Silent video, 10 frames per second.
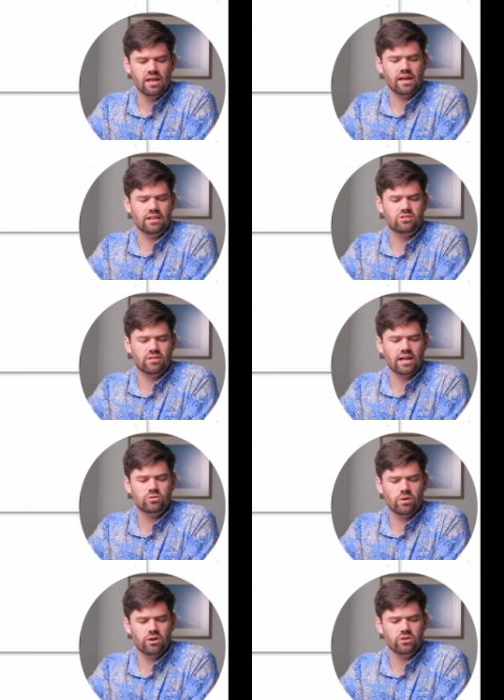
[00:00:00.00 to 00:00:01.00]
And so
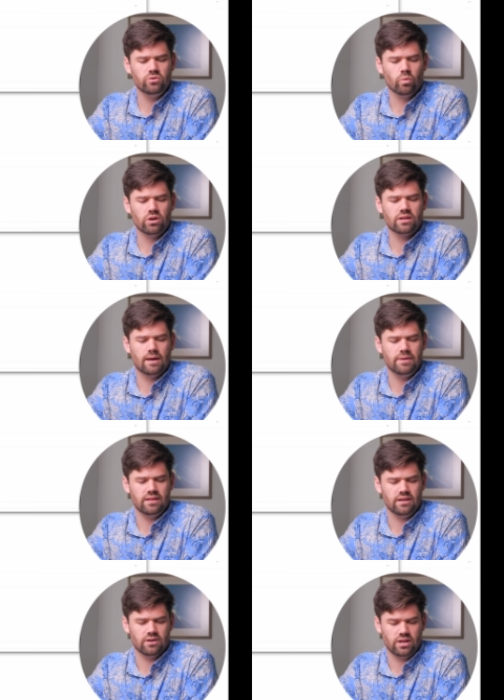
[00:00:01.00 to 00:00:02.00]
that's where you wanna come
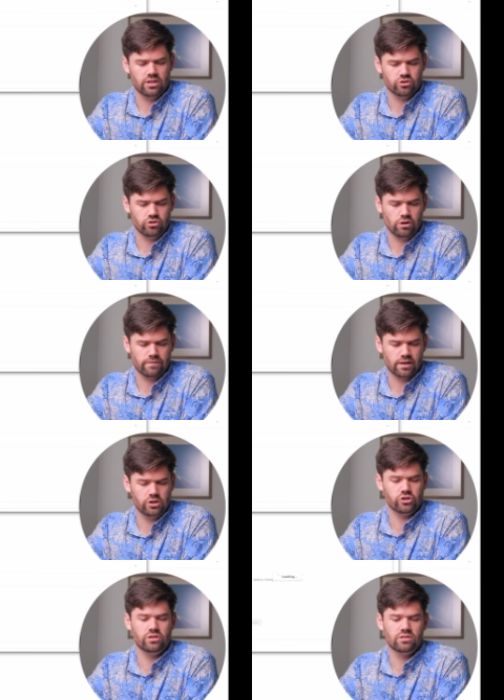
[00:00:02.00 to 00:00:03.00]
in here under
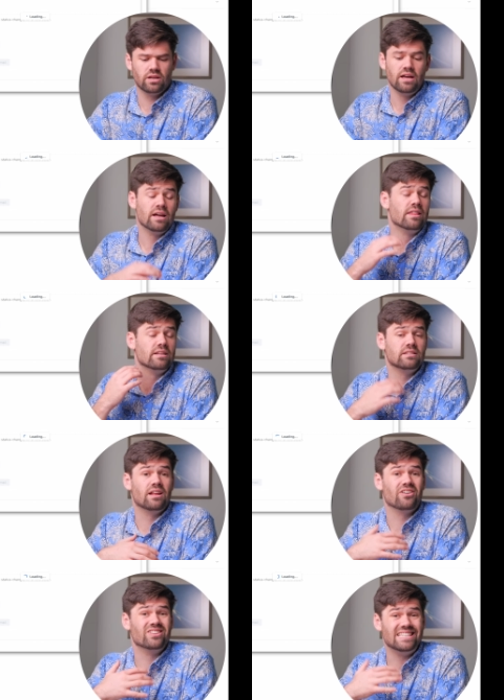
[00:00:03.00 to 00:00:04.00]
notifications. This is
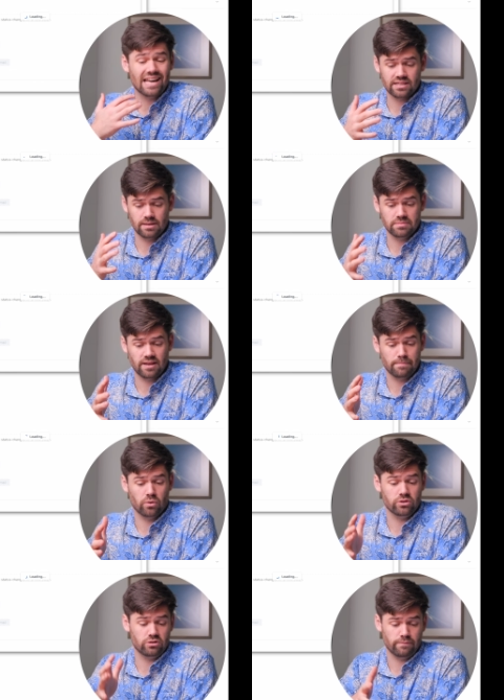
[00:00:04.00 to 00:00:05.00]
another DSM
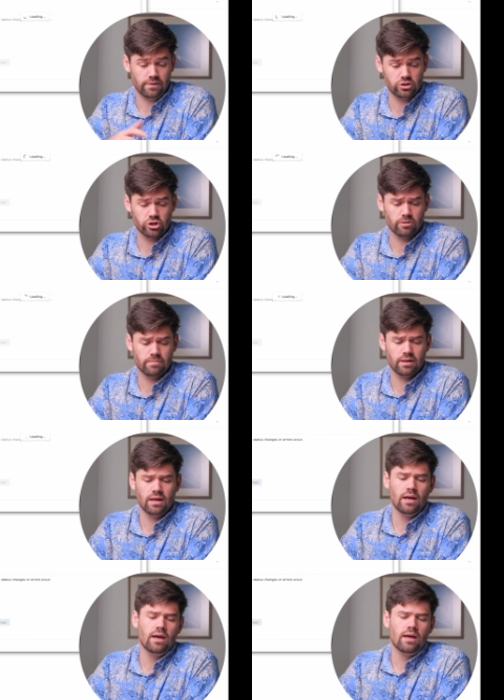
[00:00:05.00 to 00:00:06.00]
7.2 feature.
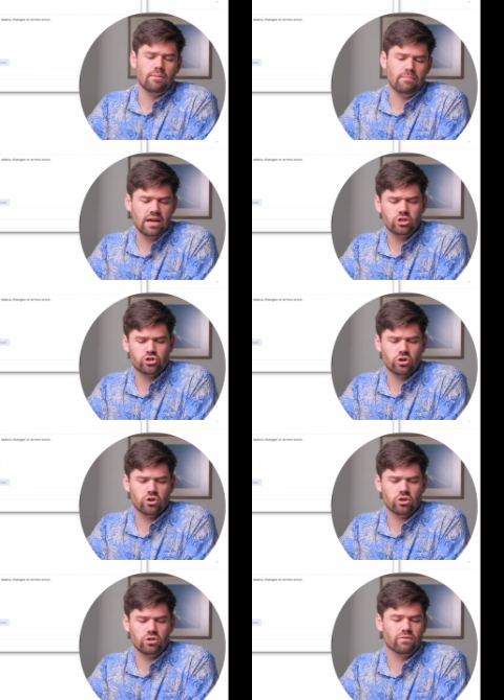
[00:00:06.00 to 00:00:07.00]
Make
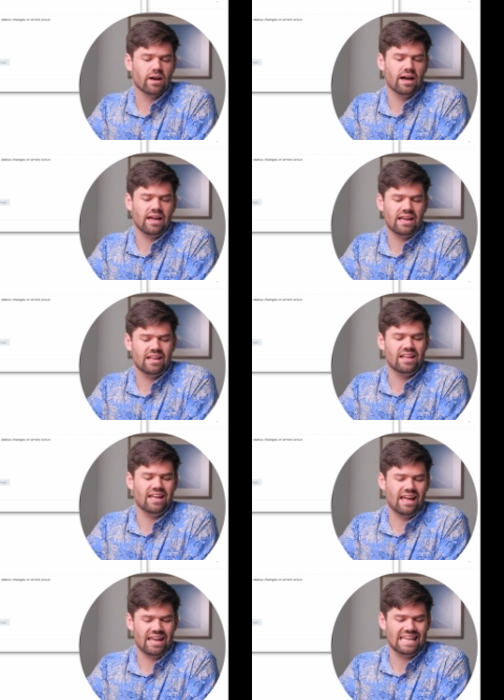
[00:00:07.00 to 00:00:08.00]
sure you've got
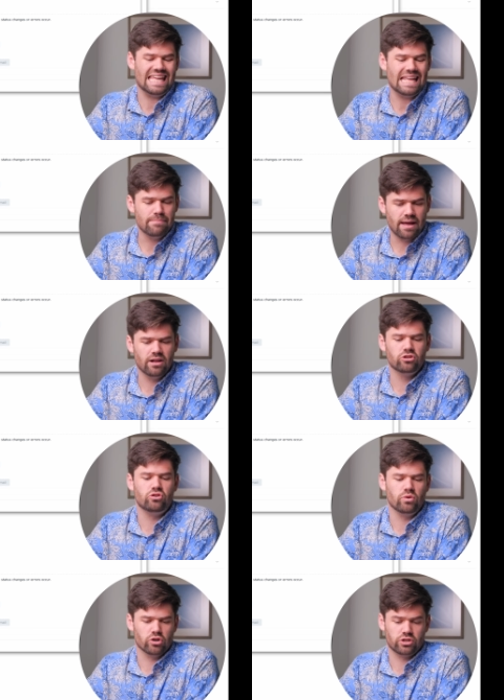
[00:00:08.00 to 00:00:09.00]
a email
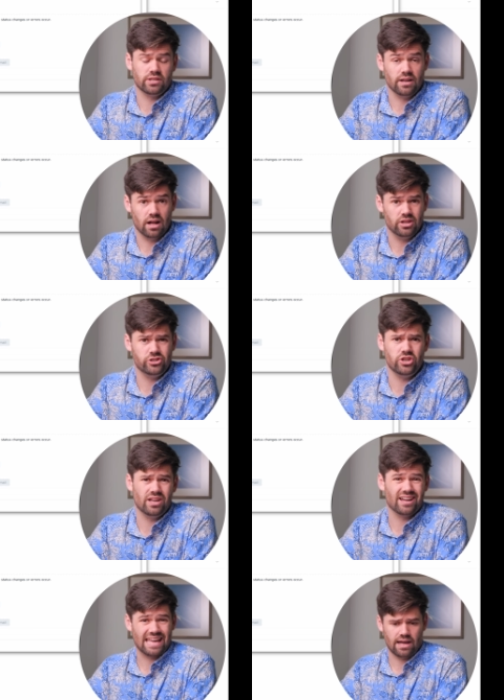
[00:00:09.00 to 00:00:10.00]
to your
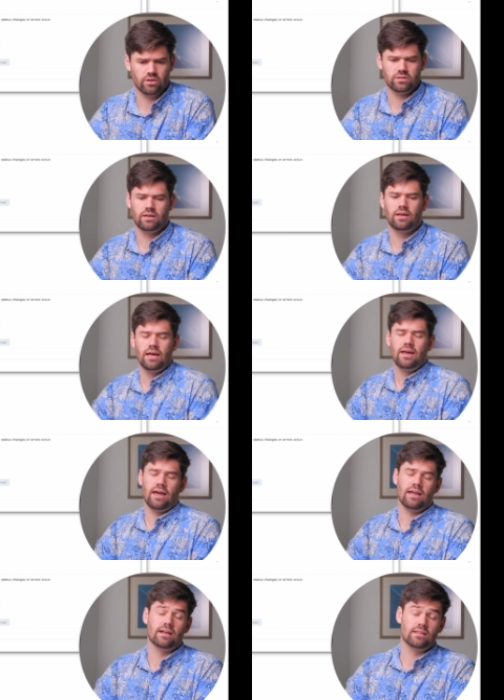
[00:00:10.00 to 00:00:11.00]
Synology account.
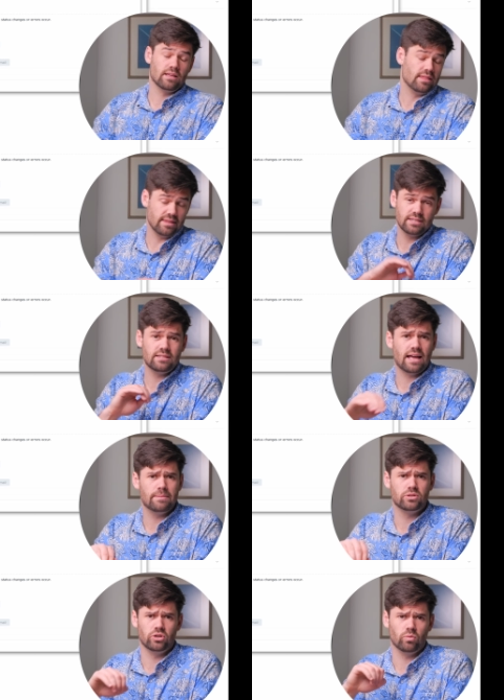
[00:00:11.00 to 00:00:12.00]
And this is
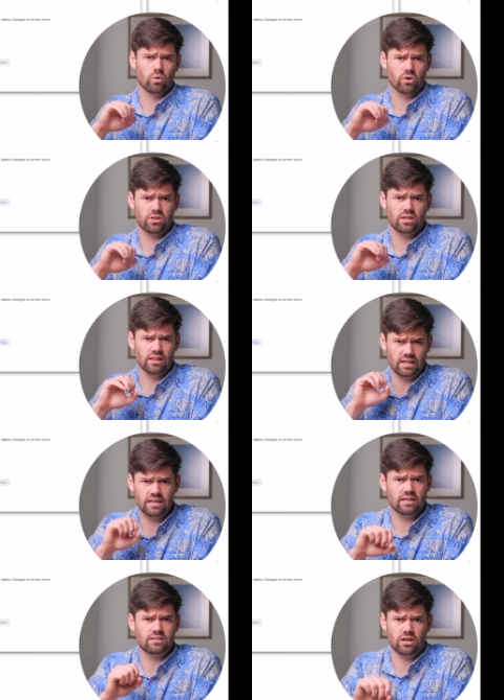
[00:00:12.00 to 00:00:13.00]
absolutely worth
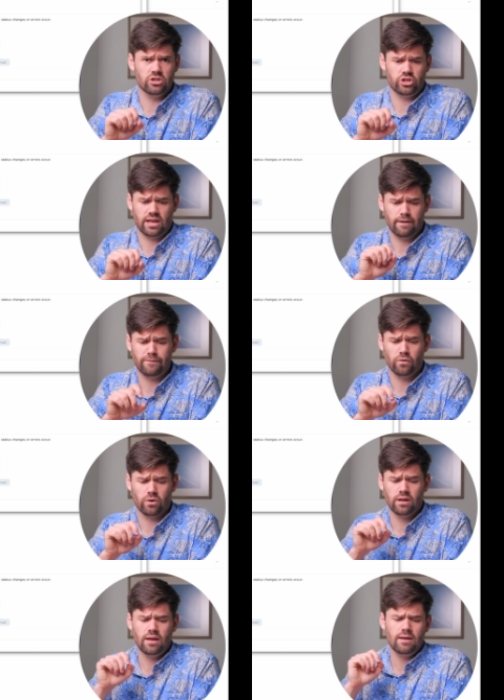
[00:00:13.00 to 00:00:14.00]
linking a Synology account
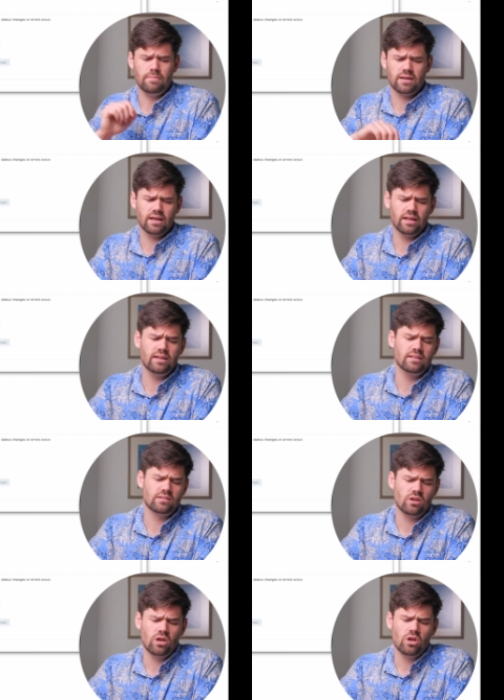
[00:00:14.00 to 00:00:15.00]
for because